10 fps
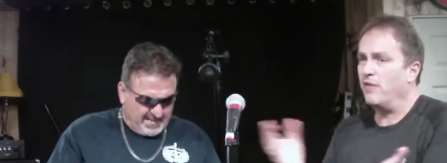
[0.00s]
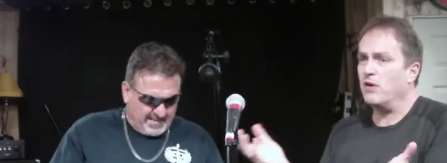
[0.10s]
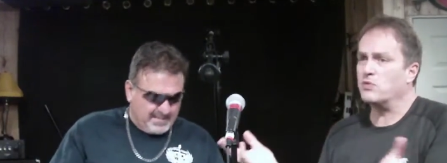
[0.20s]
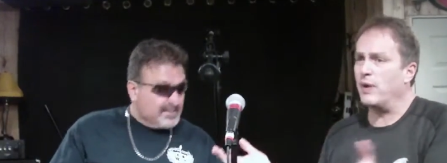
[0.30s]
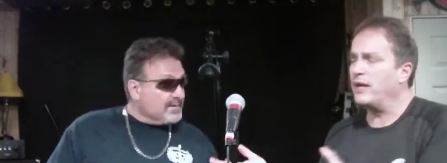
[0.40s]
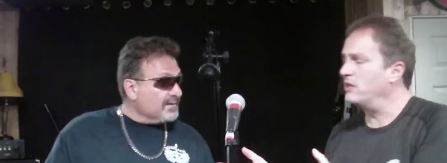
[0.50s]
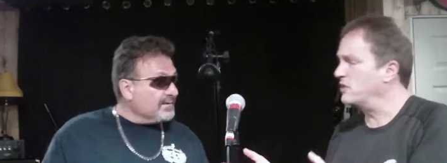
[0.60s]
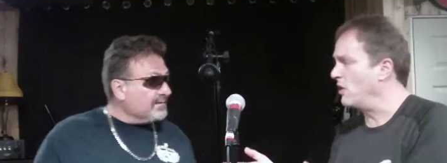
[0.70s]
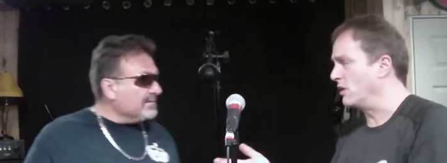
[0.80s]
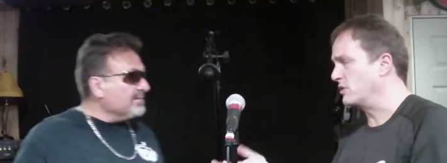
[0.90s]
Speaker 1: far as writing
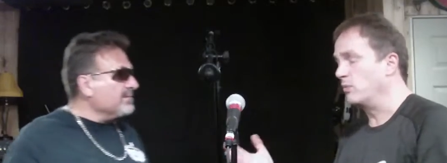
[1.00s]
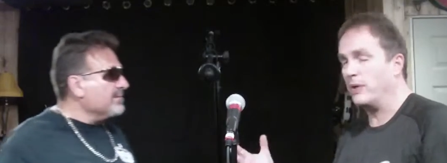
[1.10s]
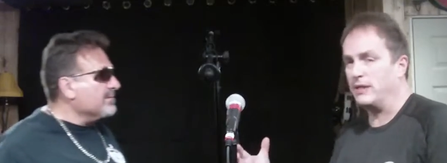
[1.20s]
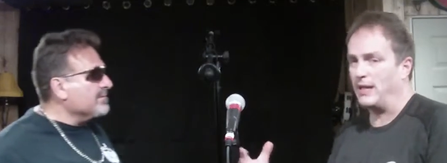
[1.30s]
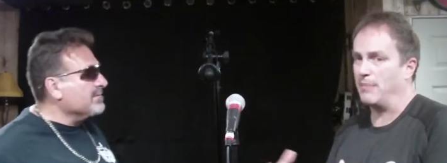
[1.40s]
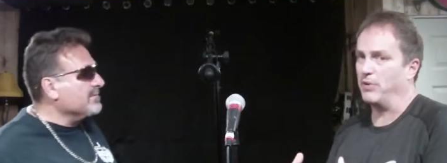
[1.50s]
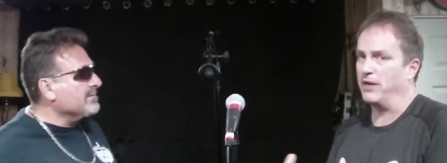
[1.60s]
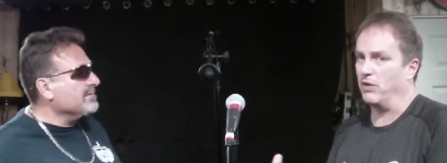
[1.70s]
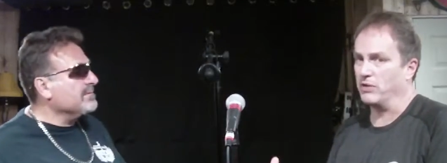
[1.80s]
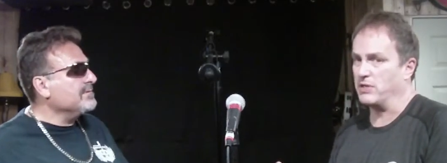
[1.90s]
songs, we collaborate
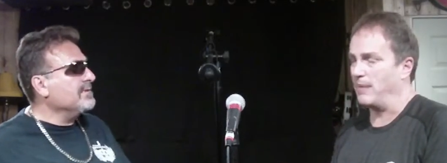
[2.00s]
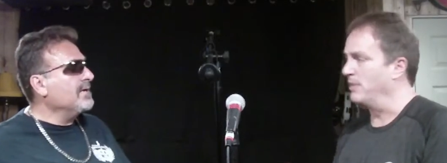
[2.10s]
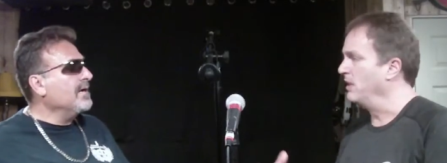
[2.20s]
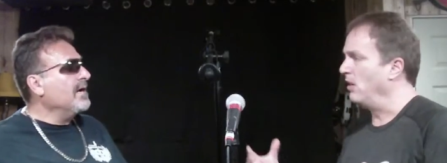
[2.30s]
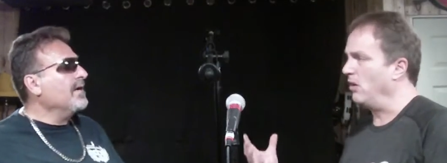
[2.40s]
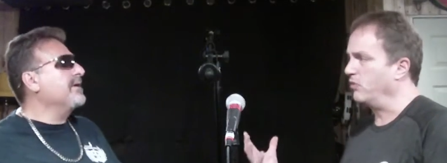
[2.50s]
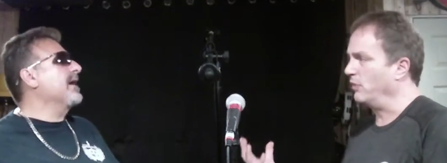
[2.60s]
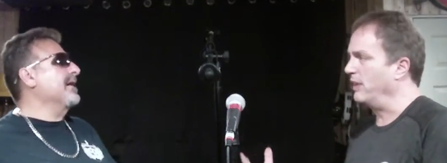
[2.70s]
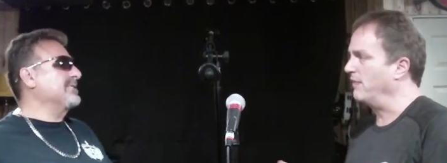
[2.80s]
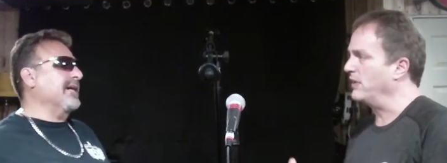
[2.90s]
all the time. All three
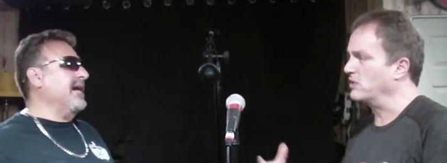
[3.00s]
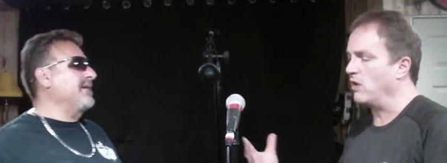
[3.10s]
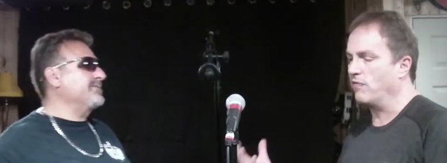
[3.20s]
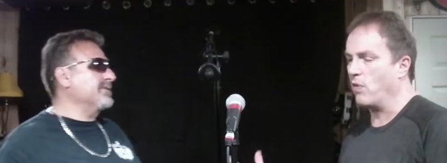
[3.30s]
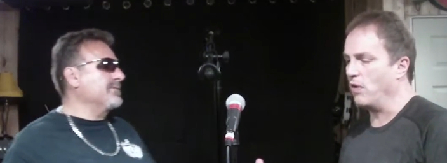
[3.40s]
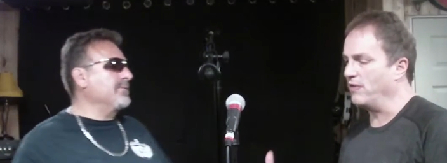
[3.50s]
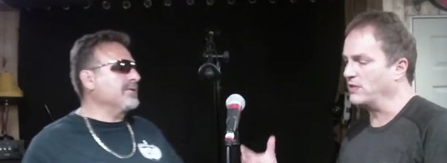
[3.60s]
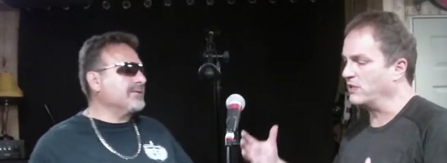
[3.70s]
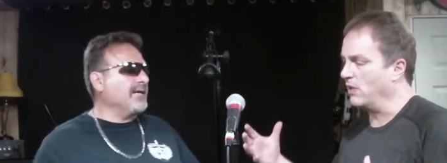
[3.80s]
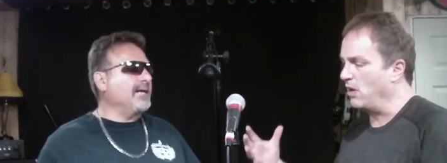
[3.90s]
yes, of us, all four of
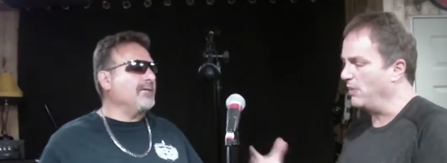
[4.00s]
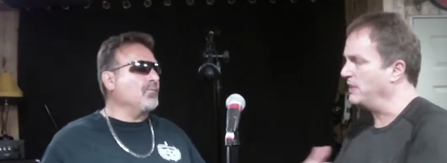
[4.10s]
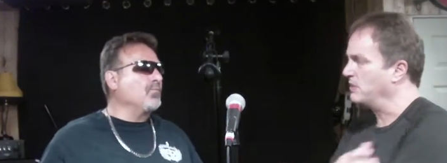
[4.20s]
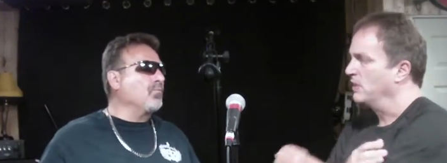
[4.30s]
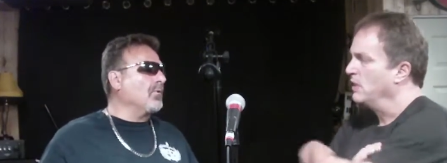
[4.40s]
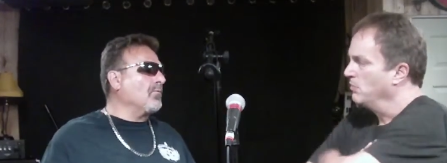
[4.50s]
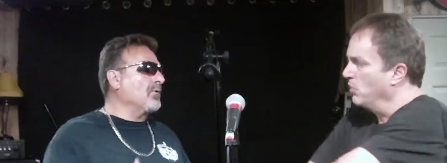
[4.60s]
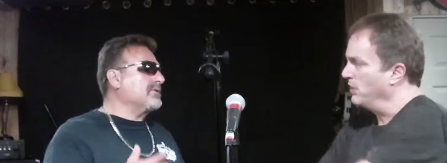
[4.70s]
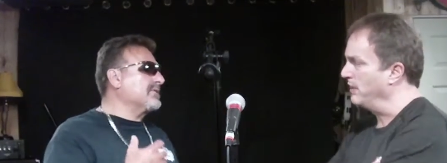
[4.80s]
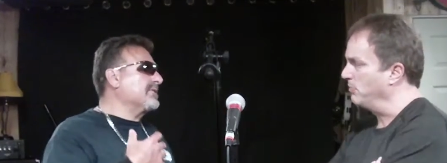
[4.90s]
us are um, always.
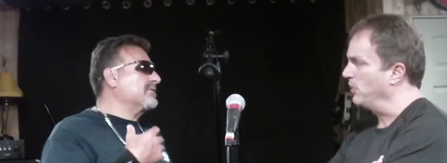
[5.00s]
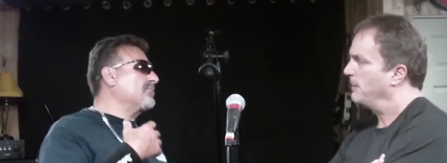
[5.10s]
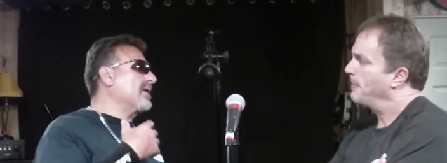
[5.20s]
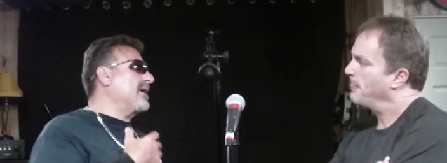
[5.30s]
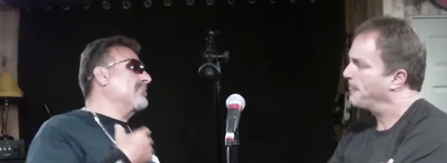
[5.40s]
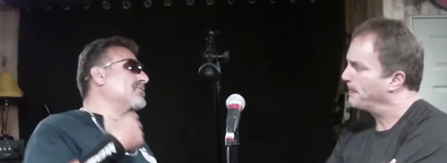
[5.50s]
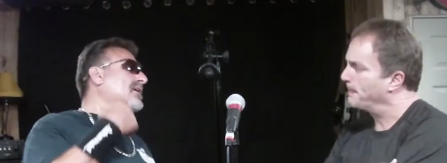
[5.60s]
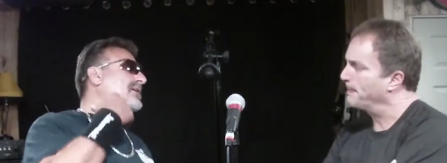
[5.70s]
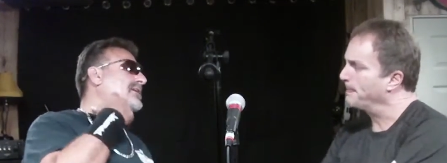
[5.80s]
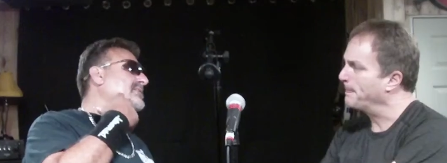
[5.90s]
What, it,
Speaker 2: what I'm
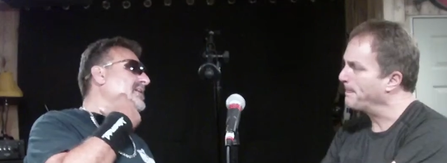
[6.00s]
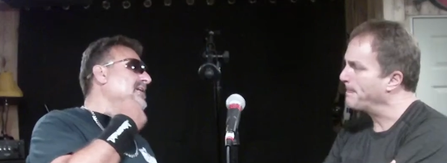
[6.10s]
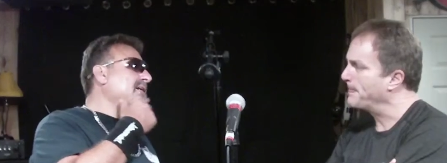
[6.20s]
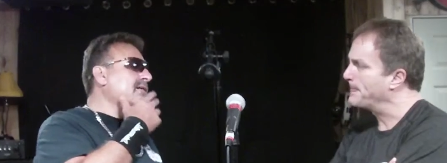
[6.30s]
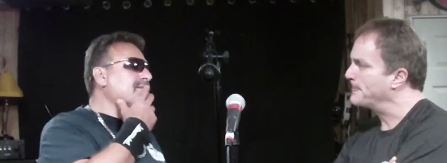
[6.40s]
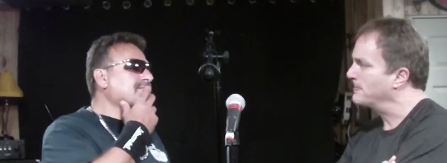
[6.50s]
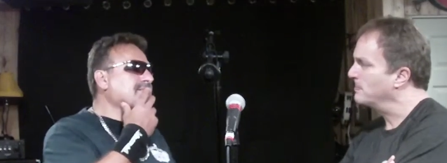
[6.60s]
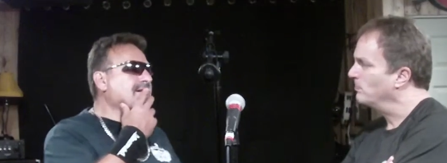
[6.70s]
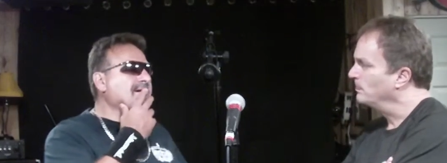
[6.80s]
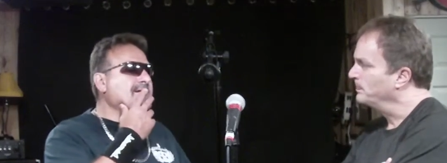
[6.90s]
trying to say is,
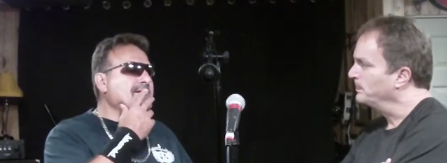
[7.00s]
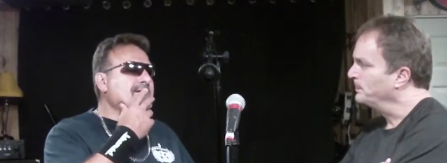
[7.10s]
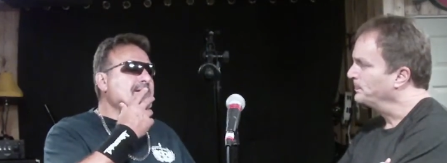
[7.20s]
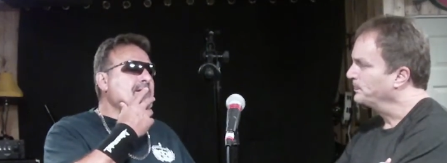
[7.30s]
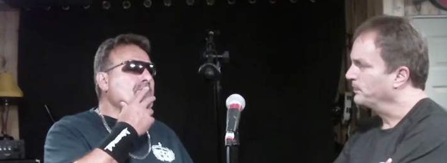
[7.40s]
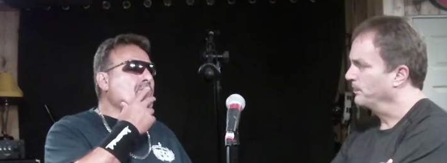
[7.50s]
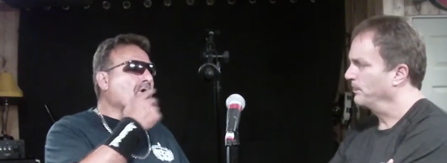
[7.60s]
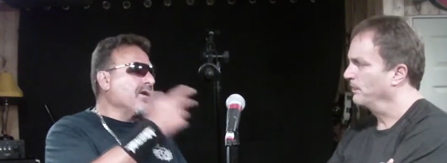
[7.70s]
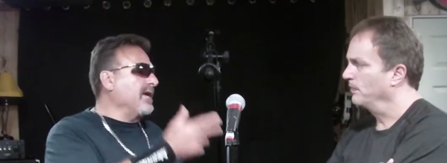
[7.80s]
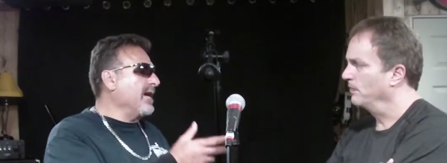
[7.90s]
uh, where
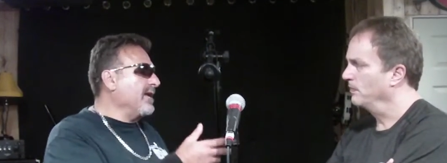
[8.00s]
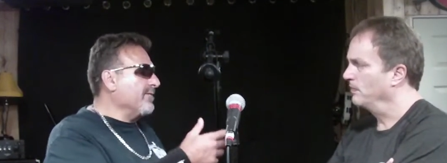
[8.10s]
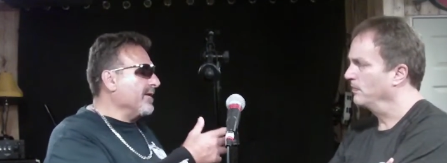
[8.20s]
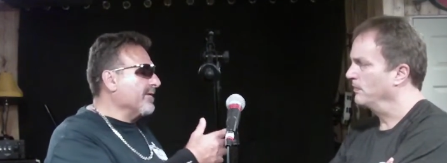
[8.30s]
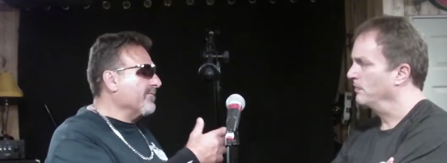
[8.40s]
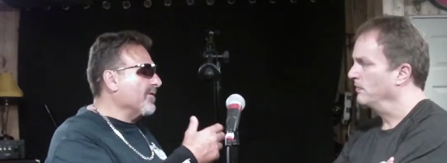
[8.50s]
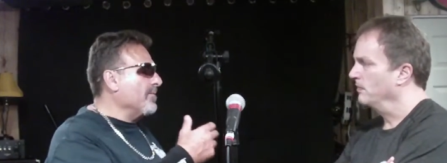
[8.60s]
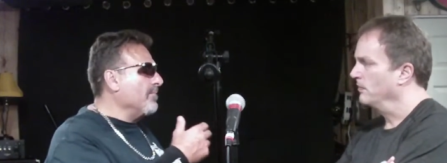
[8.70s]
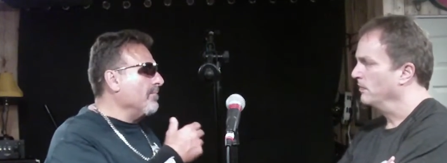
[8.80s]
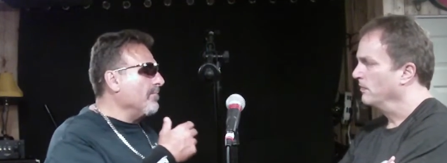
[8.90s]
do you get it? Like
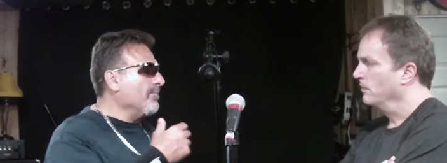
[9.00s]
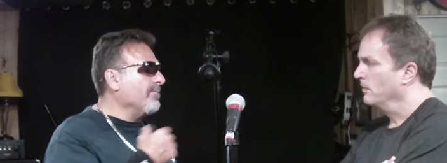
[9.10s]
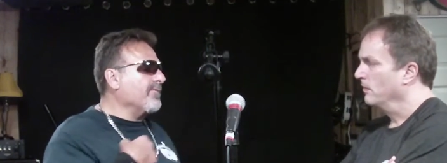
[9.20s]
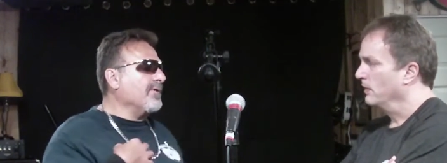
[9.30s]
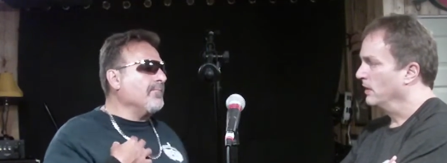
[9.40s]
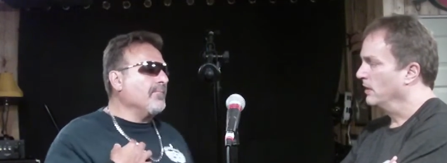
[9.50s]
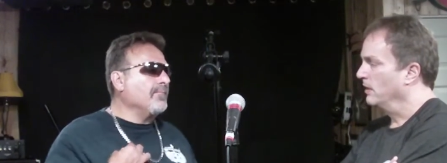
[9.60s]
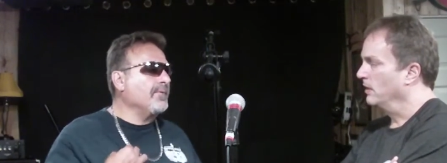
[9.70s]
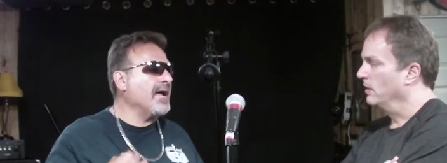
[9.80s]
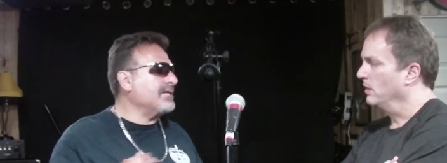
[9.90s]
from from
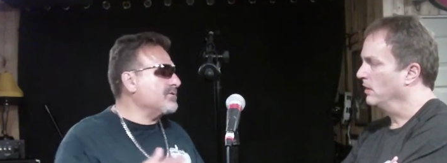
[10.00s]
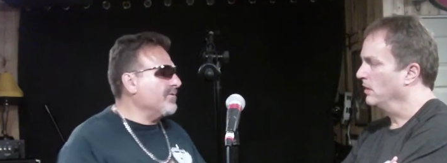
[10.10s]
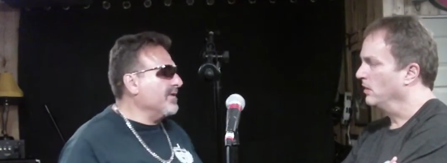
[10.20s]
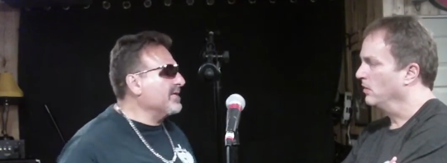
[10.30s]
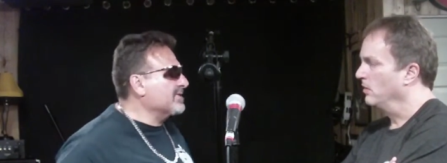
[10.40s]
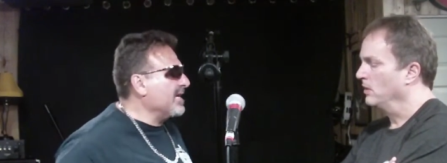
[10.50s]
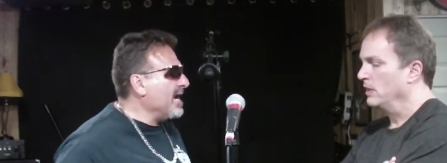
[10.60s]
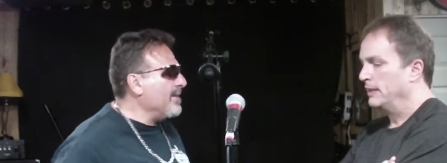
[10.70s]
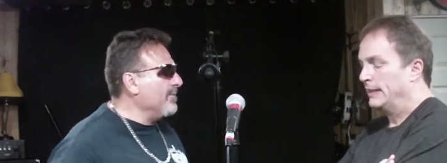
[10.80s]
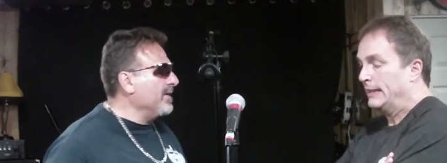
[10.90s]
natural things that
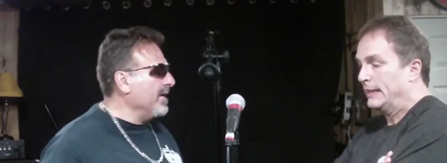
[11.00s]
happen